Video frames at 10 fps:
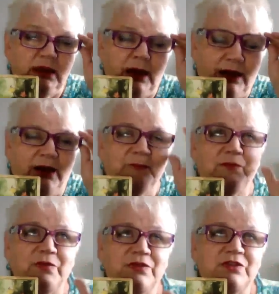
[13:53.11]
um,
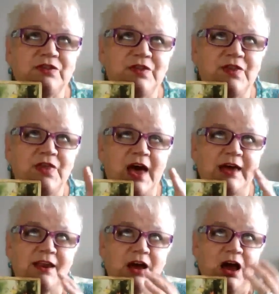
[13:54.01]
that
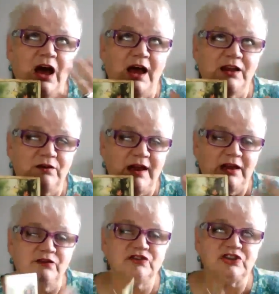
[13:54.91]
higher
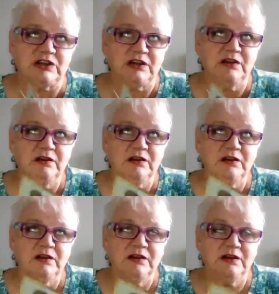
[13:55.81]
energy
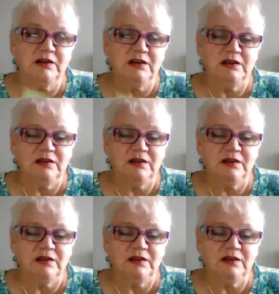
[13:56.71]
that
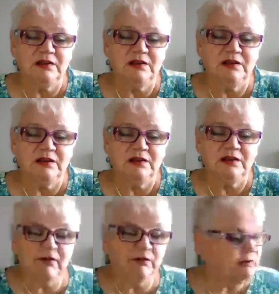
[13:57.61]
is
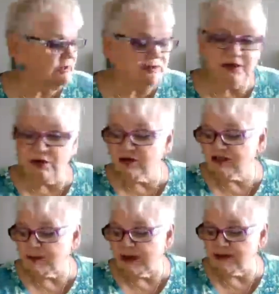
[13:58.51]
within the
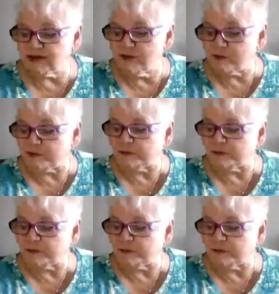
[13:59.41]
earth space